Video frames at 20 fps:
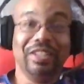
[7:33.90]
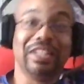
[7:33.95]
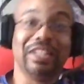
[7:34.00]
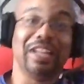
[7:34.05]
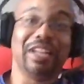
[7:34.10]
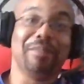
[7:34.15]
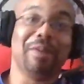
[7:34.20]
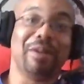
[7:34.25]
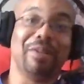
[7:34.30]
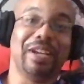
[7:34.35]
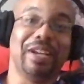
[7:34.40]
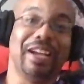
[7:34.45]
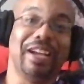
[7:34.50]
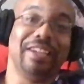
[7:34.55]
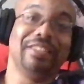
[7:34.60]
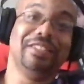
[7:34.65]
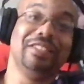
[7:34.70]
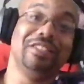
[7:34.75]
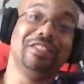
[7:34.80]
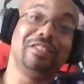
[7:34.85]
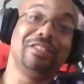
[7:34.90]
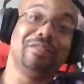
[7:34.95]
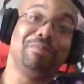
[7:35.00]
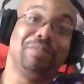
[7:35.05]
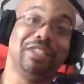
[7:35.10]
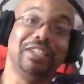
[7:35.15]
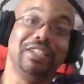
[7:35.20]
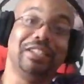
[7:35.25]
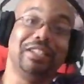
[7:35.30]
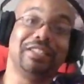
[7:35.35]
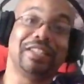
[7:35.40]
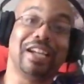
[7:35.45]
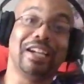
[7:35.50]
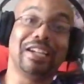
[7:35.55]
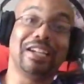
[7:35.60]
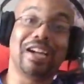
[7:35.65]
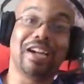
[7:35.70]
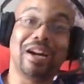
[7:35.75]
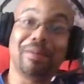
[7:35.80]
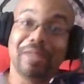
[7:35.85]
you like my reactions? Please
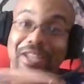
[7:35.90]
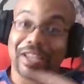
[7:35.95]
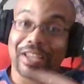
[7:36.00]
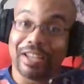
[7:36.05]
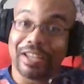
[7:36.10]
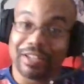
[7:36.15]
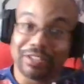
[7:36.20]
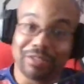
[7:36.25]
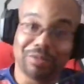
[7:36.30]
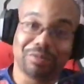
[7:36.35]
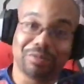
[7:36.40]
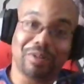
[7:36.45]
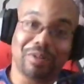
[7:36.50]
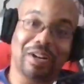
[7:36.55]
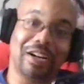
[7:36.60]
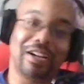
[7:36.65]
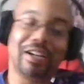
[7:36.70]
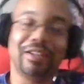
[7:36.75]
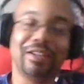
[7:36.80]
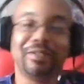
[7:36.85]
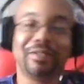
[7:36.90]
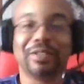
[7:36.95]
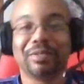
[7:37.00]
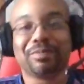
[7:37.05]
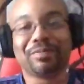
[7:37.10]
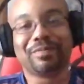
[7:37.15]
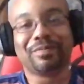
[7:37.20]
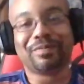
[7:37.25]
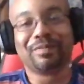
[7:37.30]
like, comment, and subscribe.